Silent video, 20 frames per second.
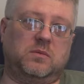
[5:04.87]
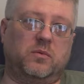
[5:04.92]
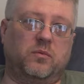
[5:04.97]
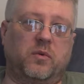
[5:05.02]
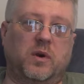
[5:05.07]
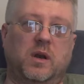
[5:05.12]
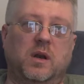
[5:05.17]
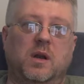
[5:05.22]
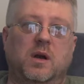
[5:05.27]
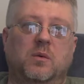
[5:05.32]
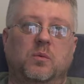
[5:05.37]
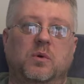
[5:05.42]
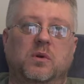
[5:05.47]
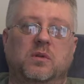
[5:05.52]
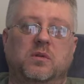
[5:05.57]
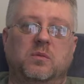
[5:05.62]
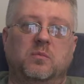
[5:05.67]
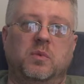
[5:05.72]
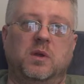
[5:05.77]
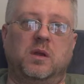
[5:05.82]
rate I
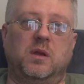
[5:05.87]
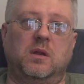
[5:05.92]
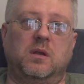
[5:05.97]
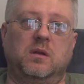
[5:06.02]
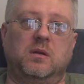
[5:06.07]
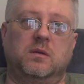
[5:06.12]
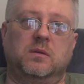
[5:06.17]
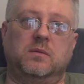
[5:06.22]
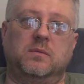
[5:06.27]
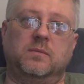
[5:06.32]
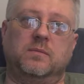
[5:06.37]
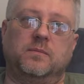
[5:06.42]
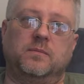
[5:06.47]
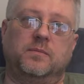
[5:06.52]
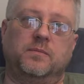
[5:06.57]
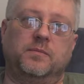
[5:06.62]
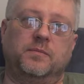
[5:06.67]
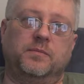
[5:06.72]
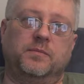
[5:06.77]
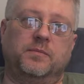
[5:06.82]
wanted to be.
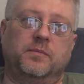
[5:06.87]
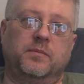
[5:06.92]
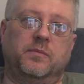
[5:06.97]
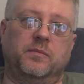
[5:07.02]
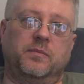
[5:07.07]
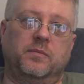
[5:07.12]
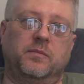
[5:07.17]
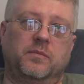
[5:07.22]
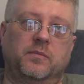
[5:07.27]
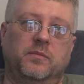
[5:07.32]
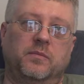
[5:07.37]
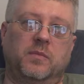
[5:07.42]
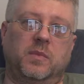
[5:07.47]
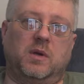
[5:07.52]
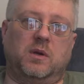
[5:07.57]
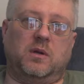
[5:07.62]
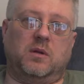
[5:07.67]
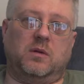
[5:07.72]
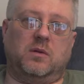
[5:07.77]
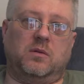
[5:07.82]

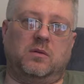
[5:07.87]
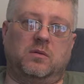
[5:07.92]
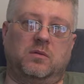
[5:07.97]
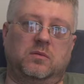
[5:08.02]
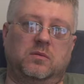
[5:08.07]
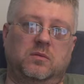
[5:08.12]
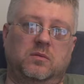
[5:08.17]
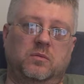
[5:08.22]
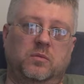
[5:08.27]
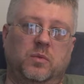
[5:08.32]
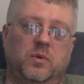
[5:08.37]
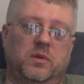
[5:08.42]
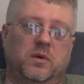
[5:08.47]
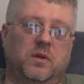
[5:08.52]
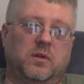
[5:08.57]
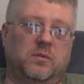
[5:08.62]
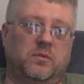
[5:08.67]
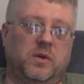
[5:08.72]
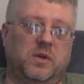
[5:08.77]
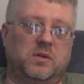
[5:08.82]
And with
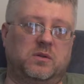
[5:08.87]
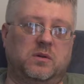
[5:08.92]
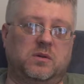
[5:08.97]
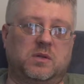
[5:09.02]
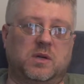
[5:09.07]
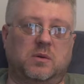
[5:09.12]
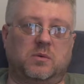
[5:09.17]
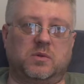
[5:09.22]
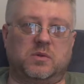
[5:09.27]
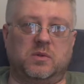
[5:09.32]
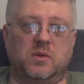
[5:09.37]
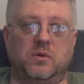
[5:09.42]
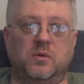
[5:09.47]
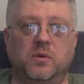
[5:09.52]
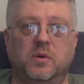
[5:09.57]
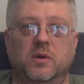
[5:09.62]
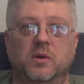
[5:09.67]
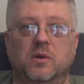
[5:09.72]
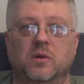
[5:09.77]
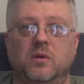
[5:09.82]
all the research I was
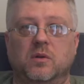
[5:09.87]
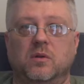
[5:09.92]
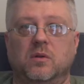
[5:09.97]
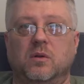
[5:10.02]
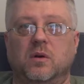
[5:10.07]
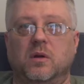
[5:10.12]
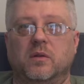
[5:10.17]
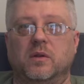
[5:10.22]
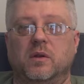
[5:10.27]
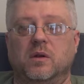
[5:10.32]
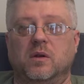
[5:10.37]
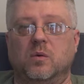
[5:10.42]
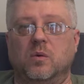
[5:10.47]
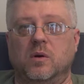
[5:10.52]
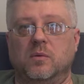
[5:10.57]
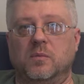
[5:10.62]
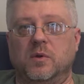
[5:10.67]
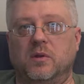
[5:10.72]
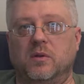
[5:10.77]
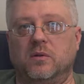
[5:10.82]
doing and all the
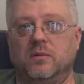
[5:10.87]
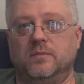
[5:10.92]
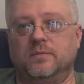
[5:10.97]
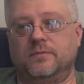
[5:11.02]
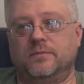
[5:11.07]
equipment,